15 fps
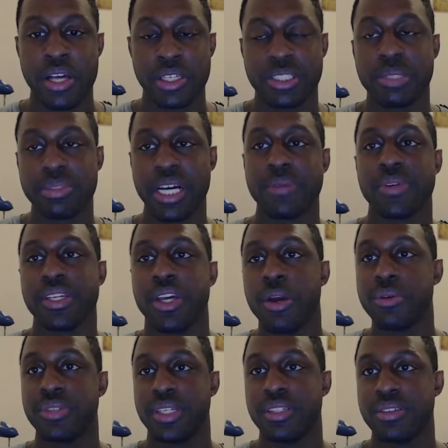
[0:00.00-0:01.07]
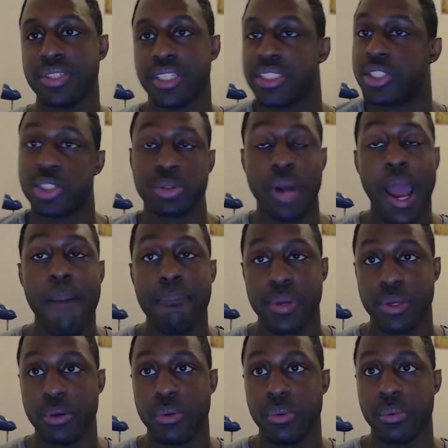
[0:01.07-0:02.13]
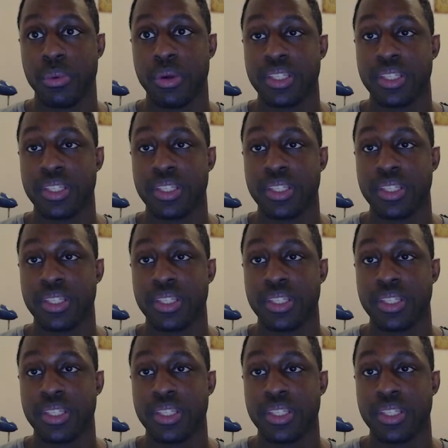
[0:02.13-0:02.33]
Sometimes they use it just to trap you,